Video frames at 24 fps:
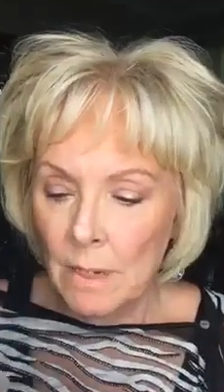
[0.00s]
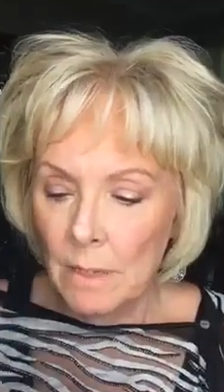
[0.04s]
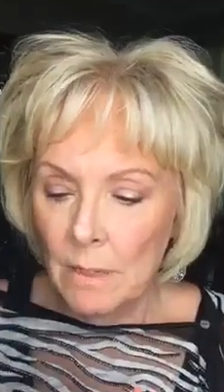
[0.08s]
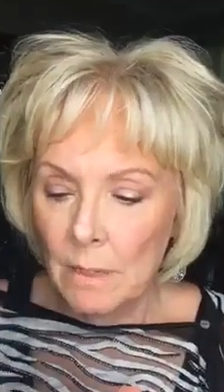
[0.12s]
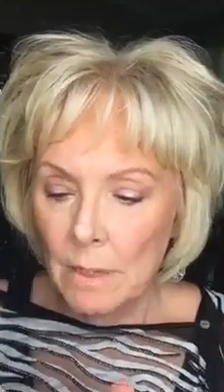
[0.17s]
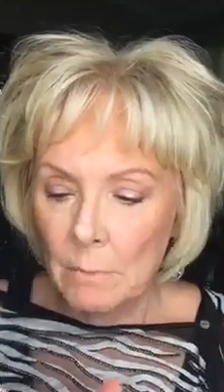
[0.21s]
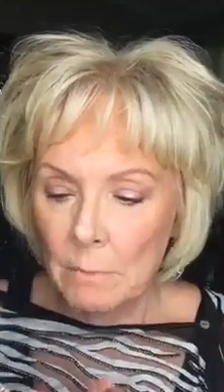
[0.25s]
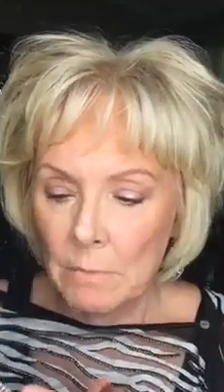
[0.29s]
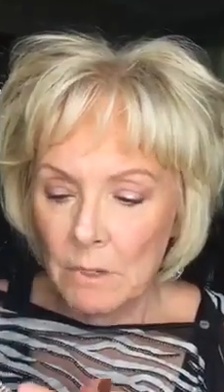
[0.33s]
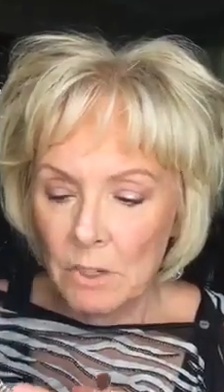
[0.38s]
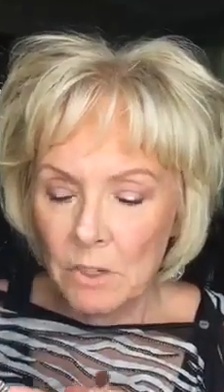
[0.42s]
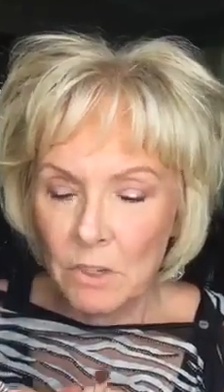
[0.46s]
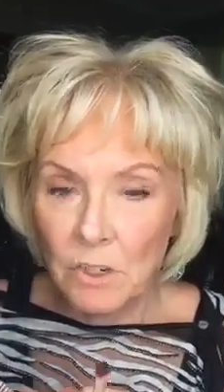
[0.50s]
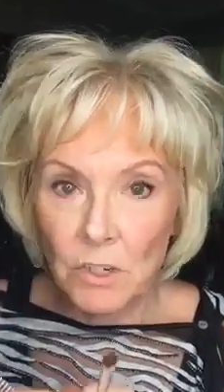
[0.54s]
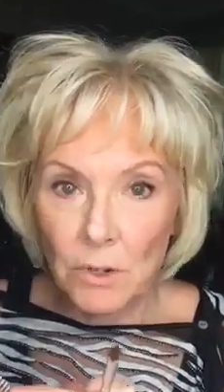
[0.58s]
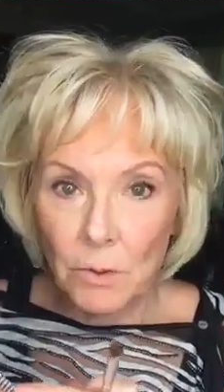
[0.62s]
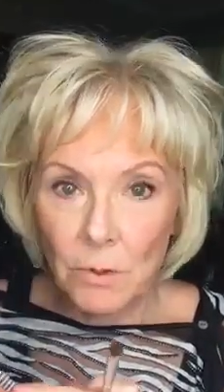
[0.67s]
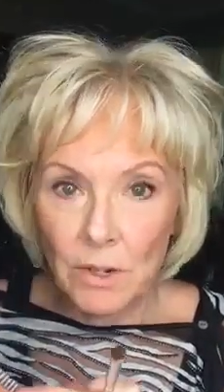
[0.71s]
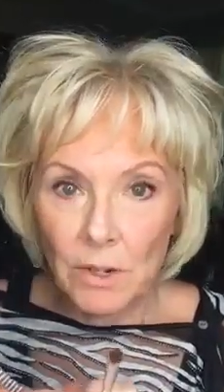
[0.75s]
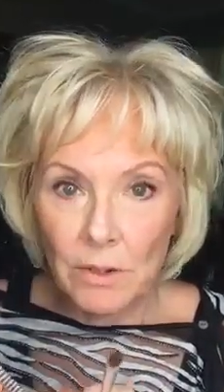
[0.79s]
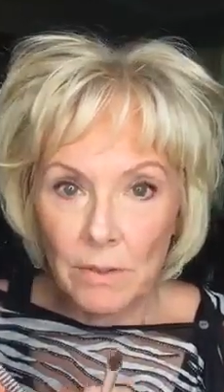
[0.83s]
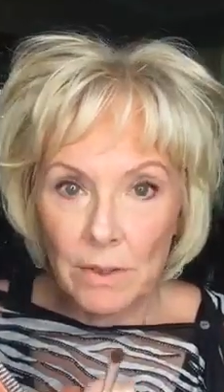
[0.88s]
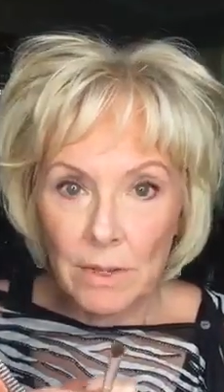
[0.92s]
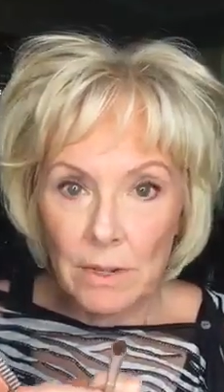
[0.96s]
Let me show
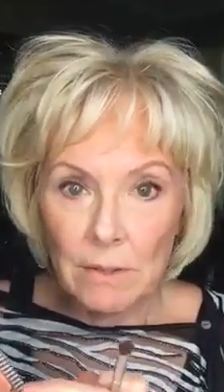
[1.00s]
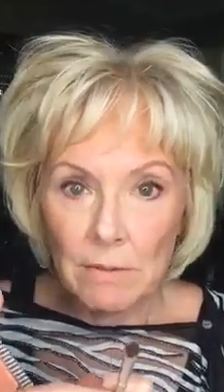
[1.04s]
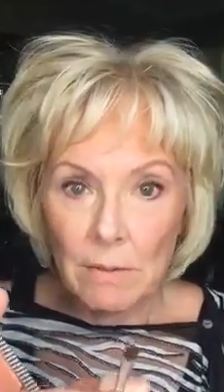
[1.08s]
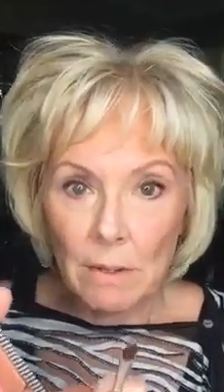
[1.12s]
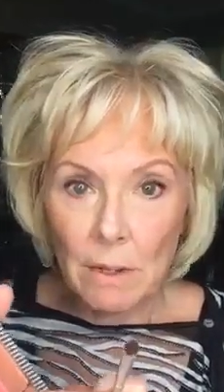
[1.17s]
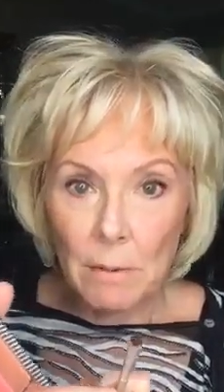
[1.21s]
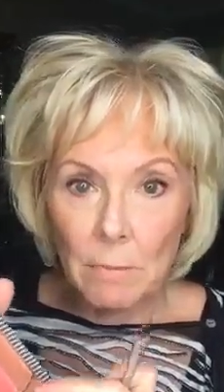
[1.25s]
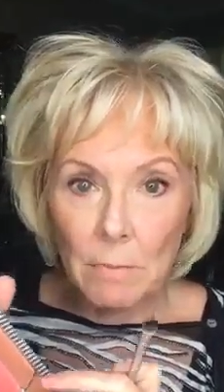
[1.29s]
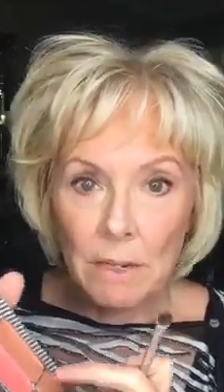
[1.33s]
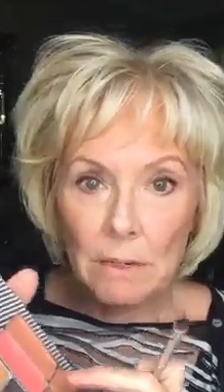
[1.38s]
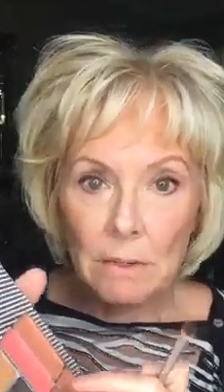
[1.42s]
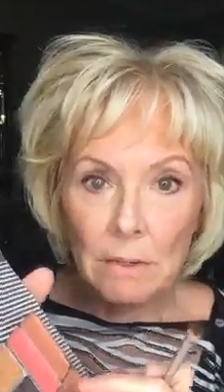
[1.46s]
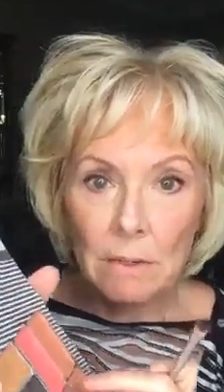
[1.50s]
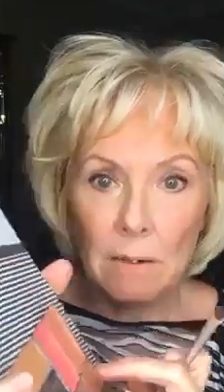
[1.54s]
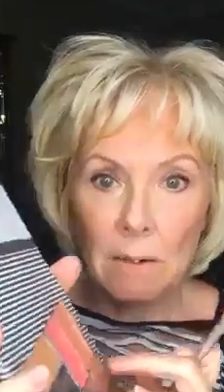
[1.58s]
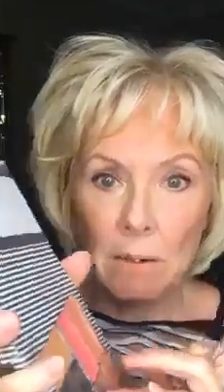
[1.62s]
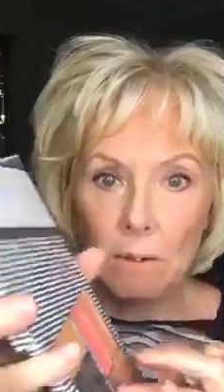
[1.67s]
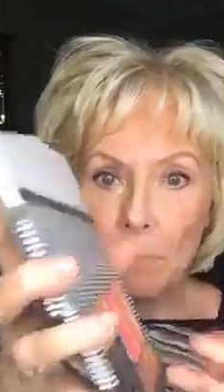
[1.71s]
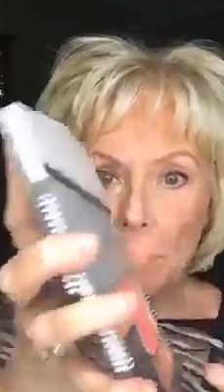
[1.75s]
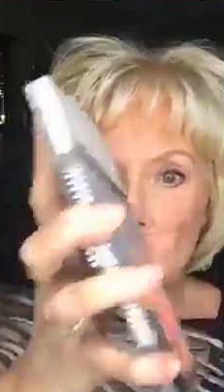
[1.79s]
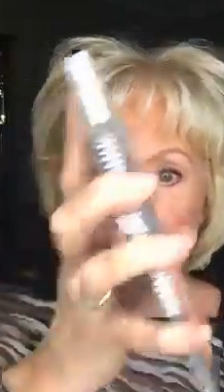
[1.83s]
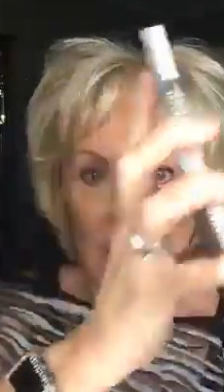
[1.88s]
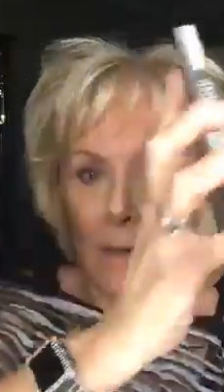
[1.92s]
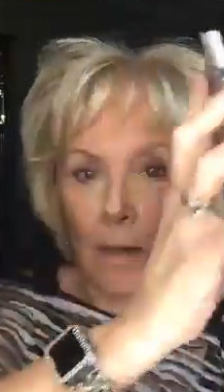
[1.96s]
you these on
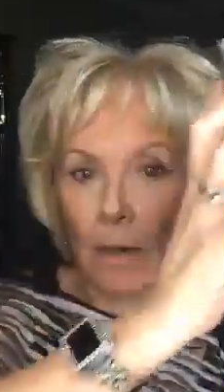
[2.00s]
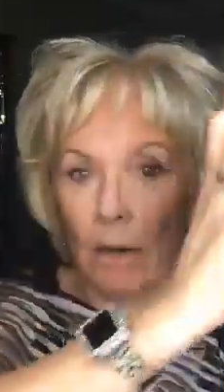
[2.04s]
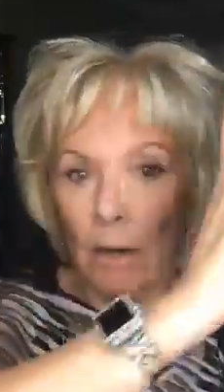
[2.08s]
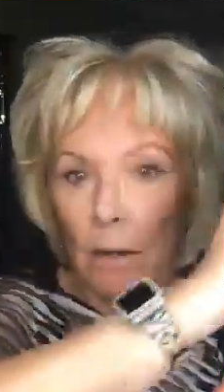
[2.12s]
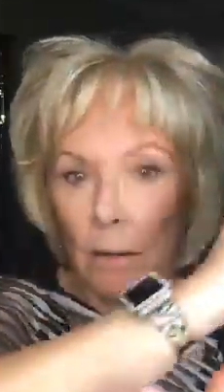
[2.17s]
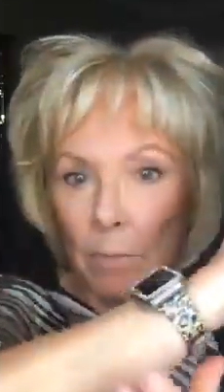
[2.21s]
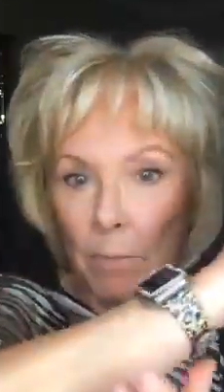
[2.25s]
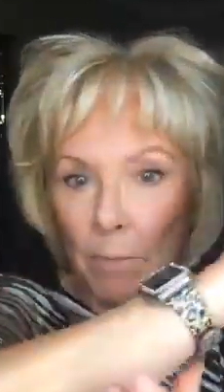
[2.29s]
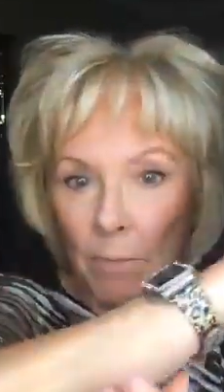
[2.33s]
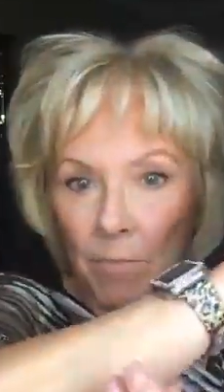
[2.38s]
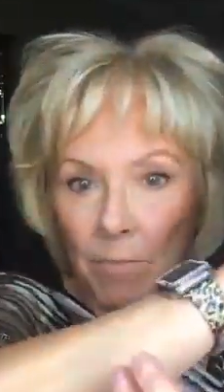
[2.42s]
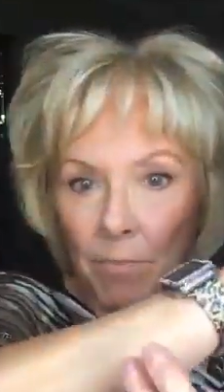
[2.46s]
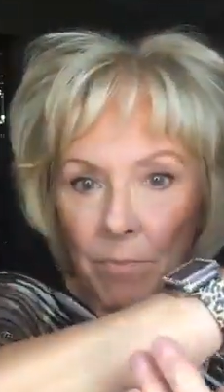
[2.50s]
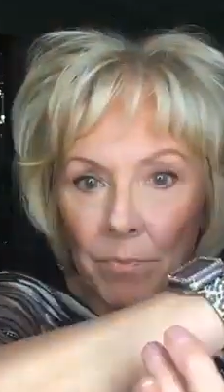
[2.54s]
my arm.